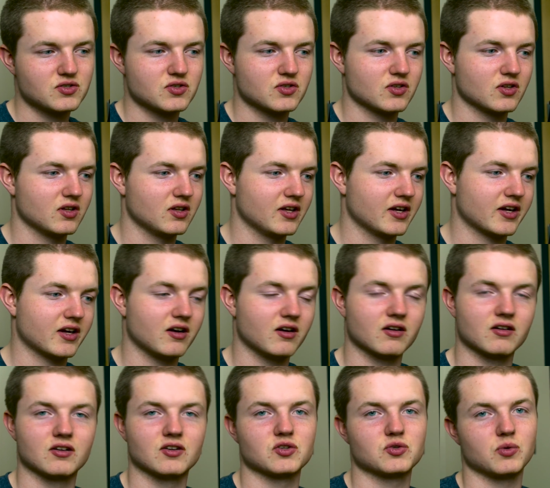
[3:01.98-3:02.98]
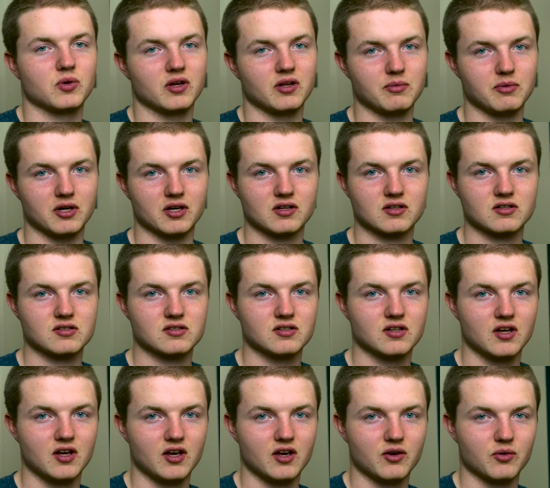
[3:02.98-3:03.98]
to like 120 bucks.
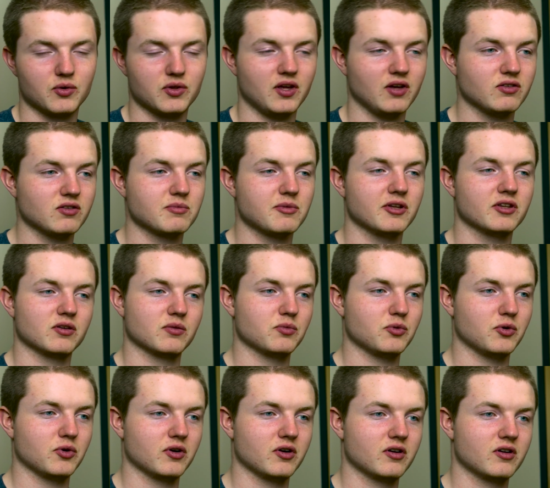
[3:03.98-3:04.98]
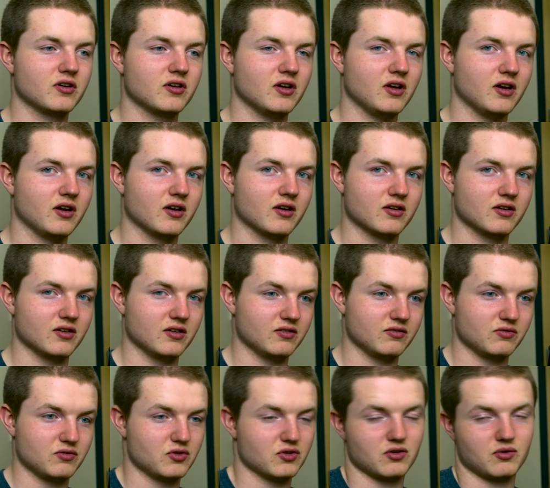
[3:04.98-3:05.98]
Without the motherboard,
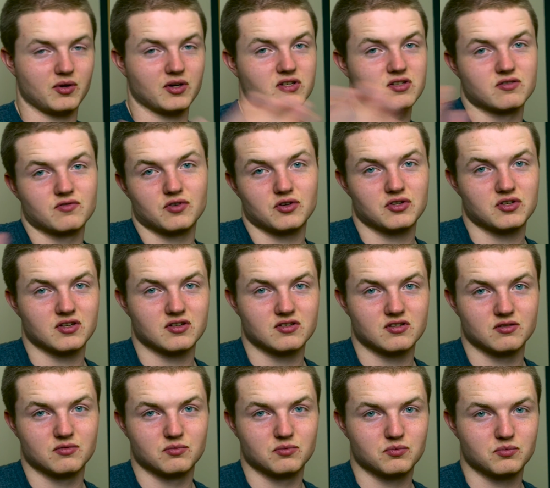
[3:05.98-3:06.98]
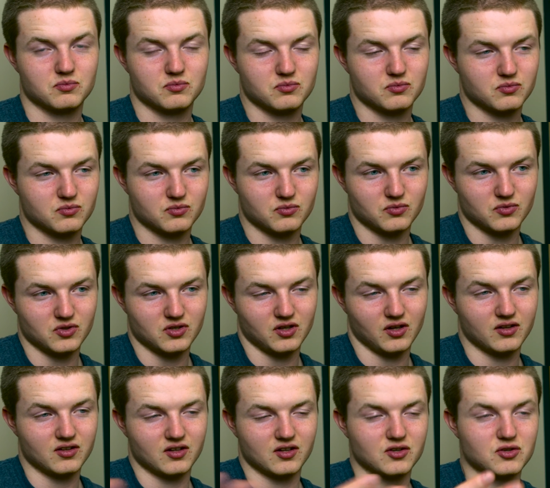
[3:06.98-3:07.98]
the rest of your system,
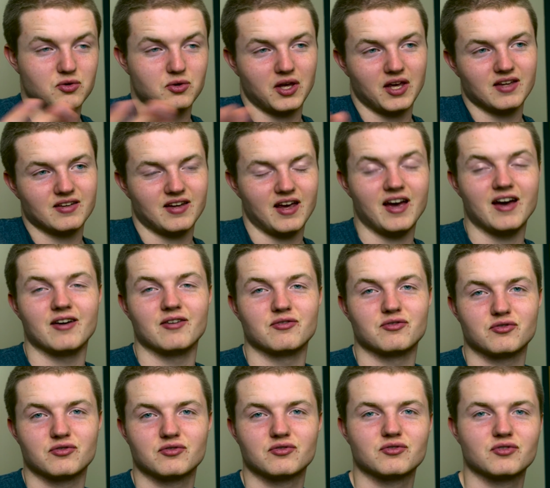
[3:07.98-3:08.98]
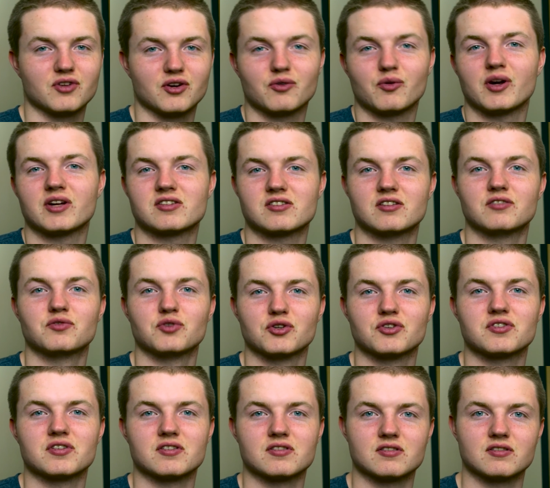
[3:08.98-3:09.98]
you can't have a rest of
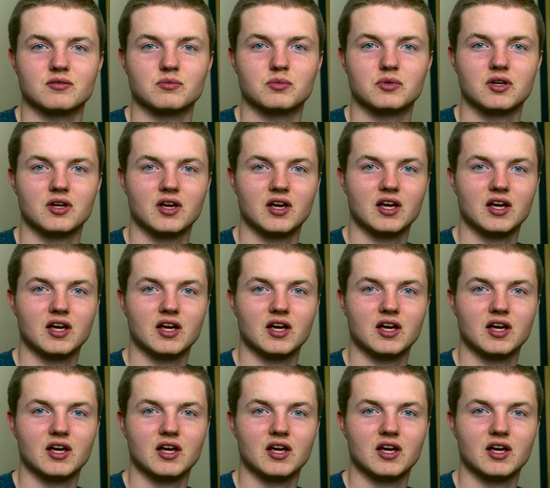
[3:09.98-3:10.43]
your system.